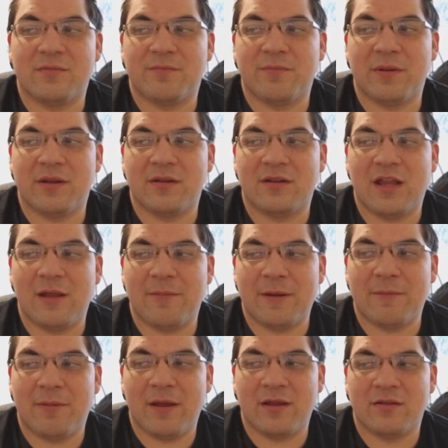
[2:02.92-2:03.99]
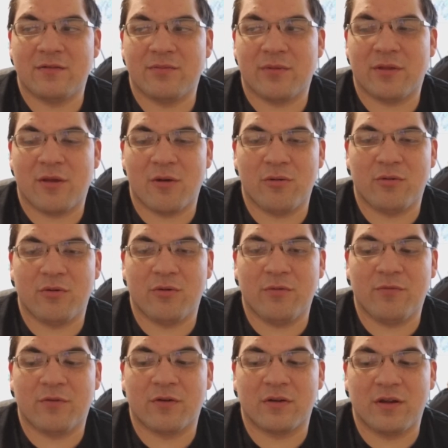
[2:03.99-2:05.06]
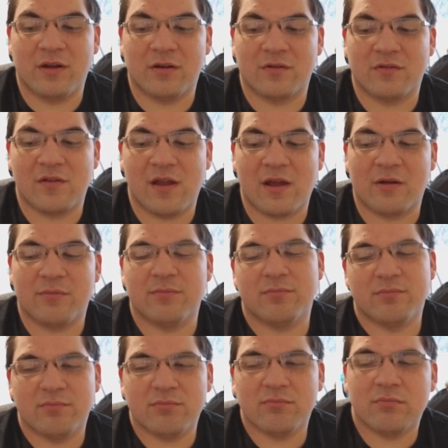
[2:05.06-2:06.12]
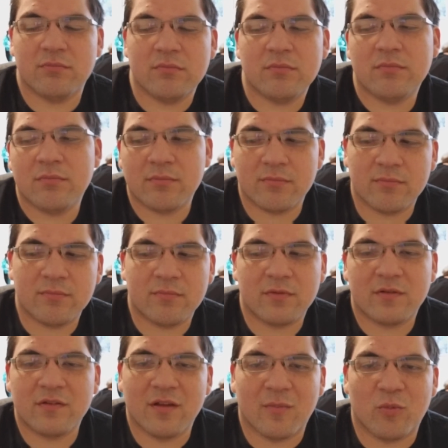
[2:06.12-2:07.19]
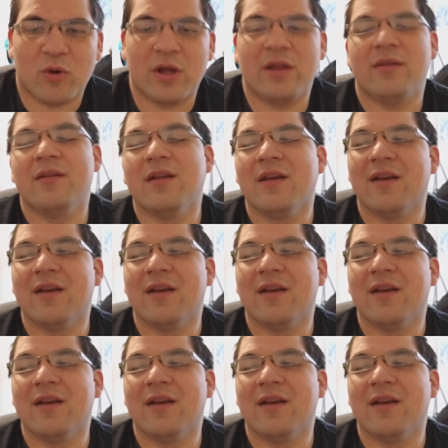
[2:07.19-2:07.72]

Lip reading: been keeping pace with Goku for years now. Somewhat.